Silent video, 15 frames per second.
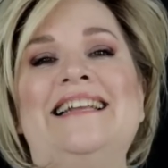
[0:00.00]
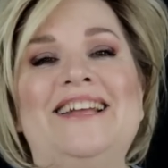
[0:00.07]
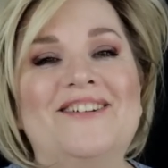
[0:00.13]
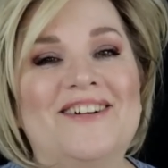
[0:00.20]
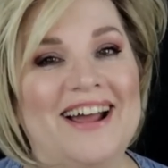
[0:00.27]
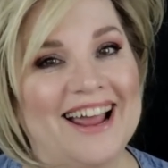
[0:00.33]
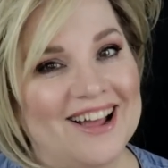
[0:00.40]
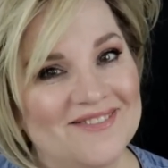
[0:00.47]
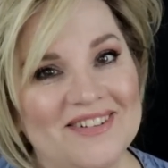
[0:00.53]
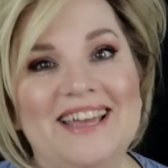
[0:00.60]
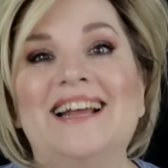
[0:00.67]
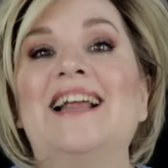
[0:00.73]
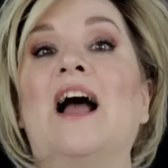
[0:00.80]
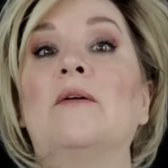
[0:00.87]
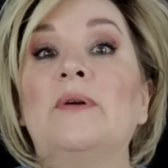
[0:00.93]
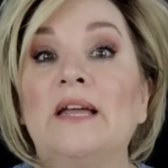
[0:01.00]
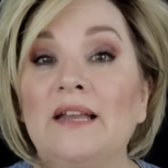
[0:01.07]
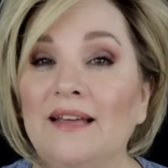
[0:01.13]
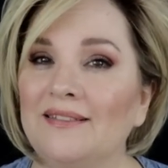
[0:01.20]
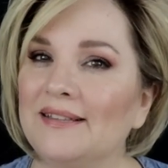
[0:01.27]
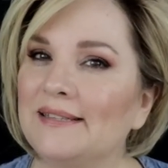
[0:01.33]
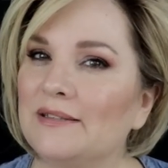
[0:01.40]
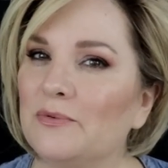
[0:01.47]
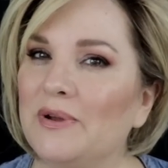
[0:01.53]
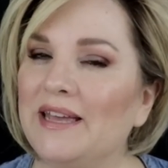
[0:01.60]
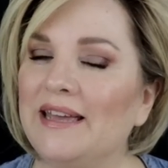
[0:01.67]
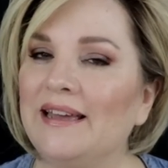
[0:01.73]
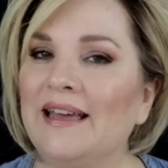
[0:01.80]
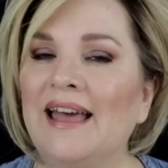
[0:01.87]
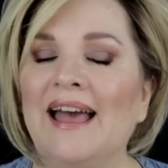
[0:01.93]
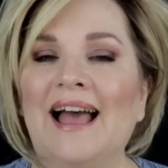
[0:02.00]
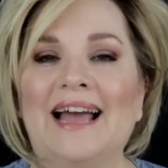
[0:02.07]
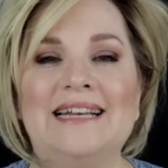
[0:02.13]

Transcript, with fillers: anyway, I'm, get, I'm getting in the swing.